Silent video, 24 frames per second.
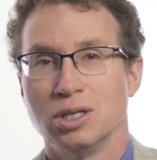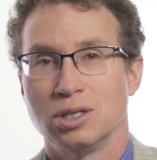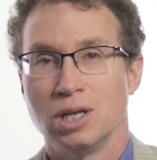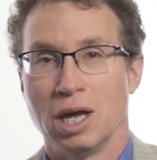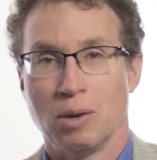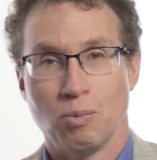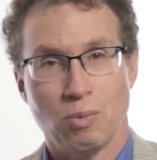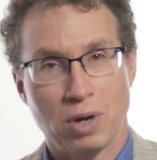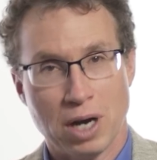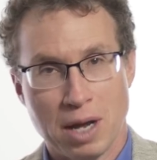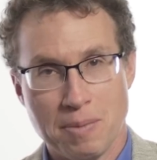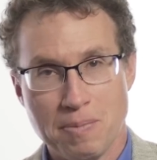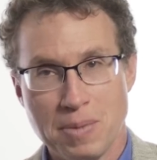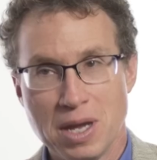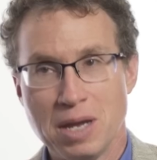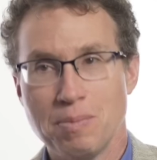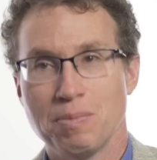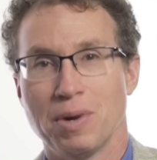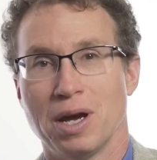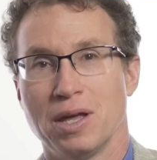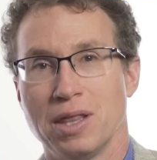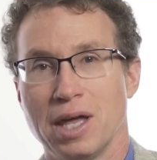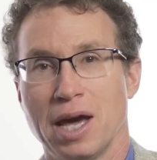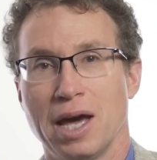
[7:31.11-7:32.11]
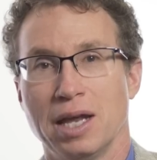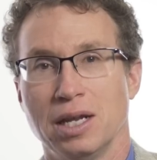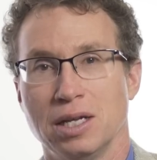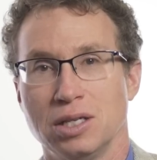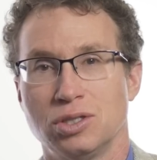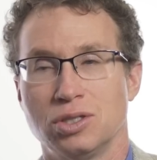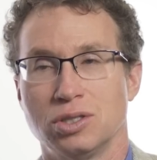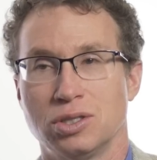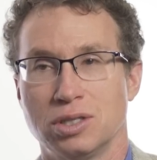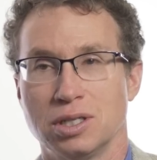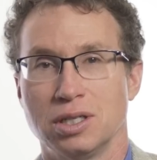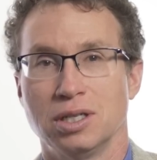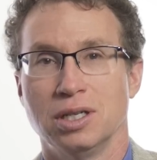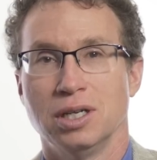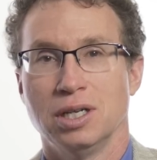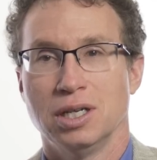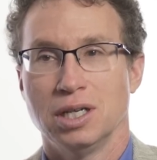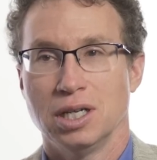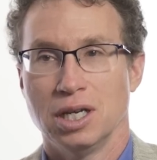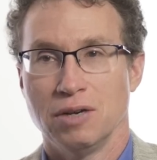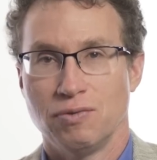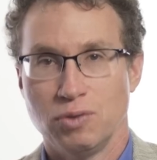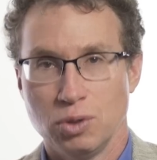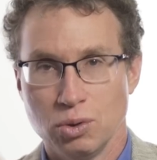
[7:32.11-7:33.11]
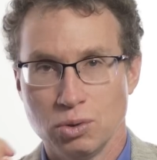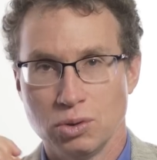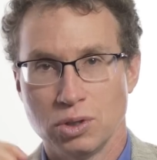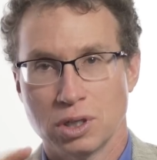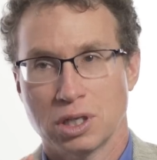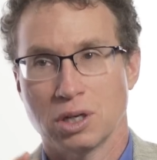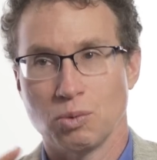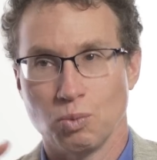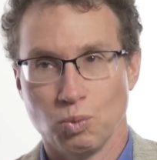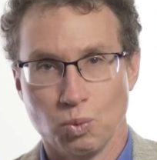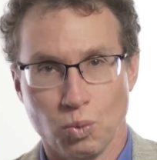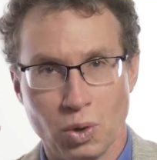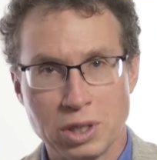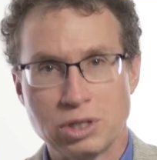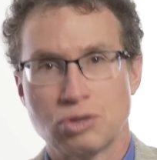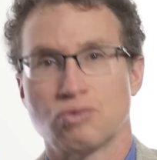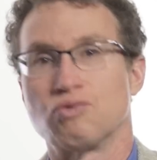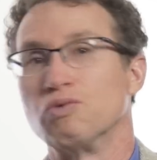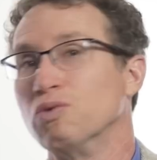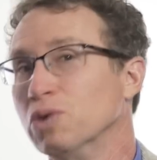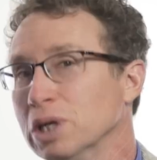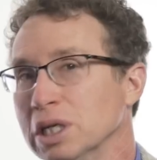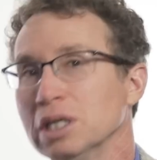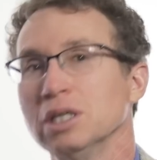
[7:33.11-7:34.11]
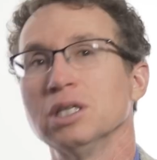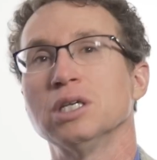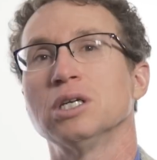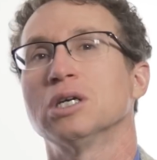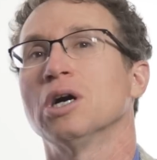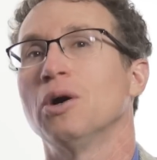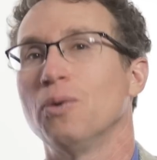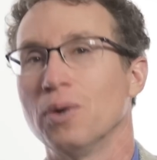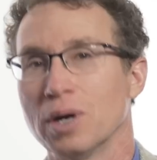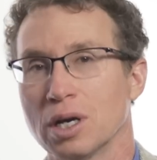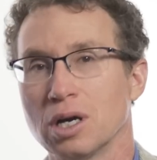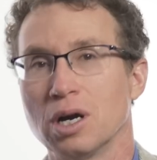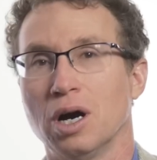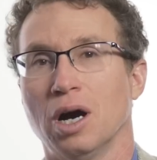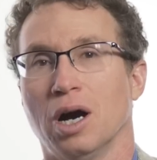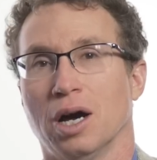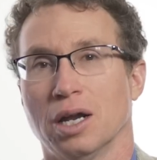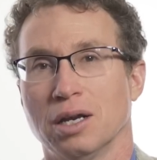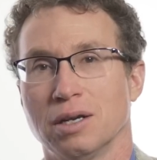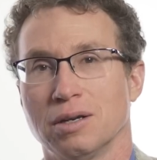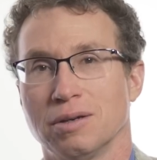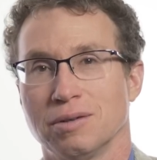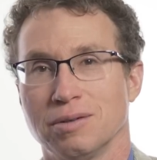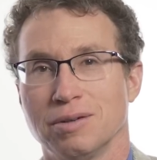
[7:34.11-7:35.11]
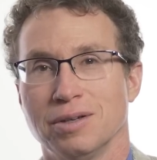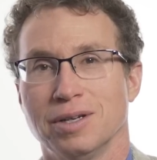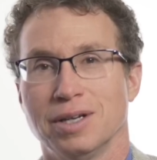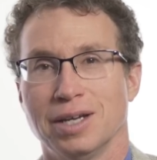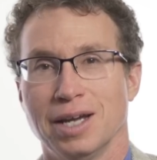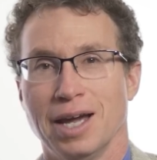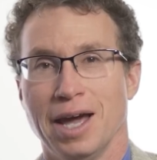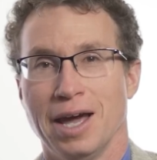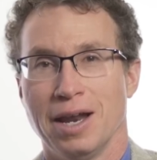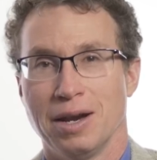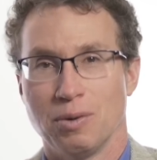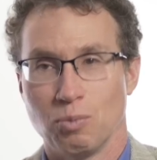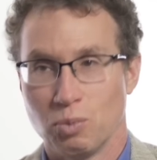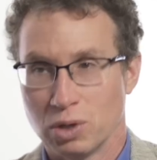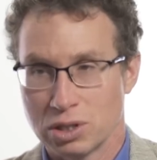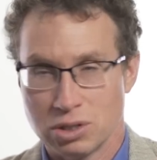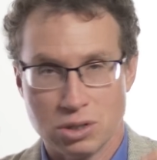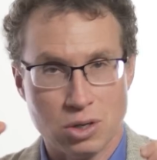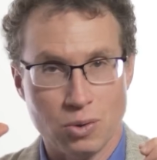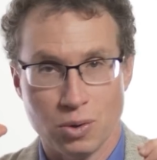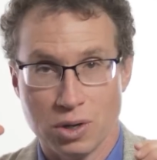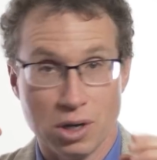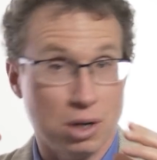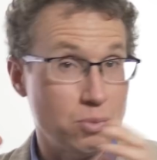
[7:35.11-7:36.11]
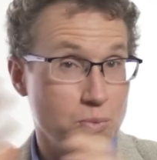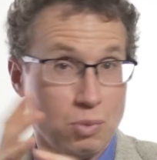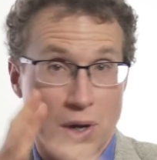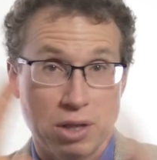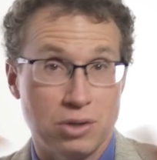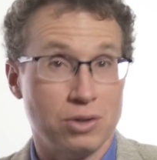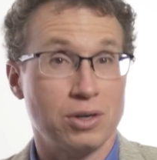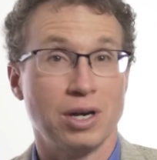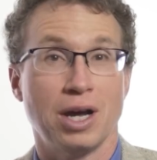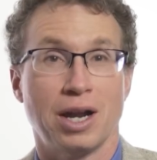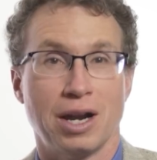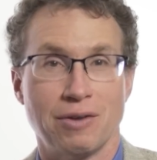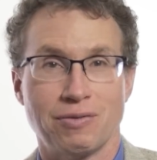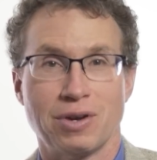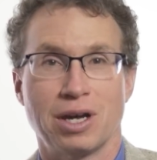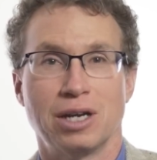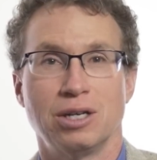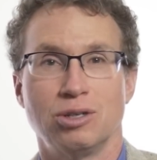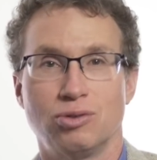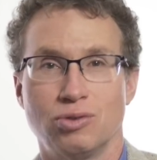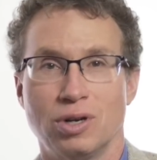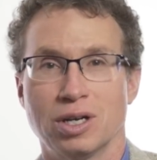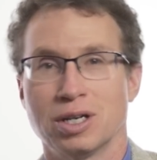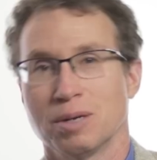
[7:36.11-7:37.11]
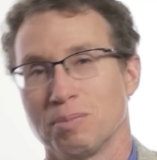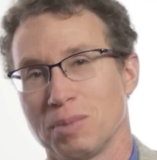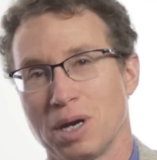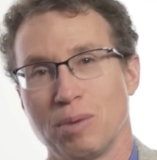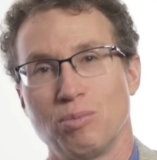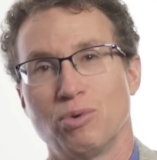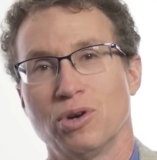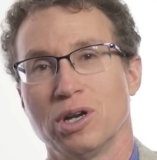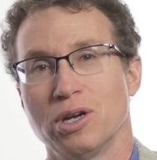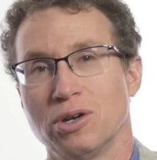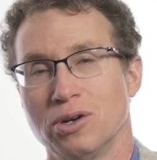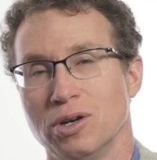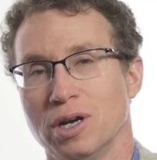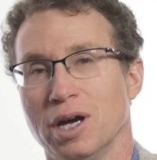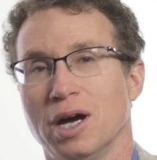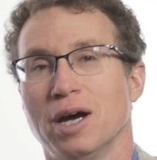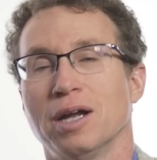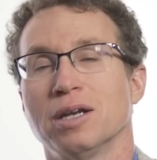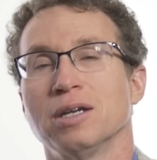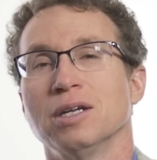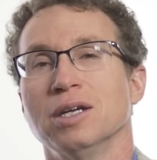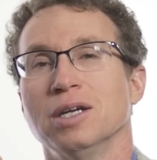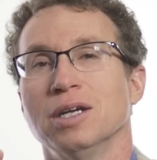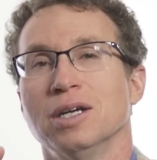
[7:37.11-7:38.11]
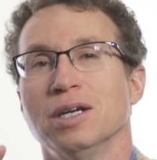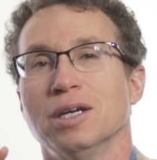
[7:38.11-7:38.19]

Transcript: And what I mean by that is, is that if you look at what's really going on, and what's going on whether or not I've got a drug in my brain or not,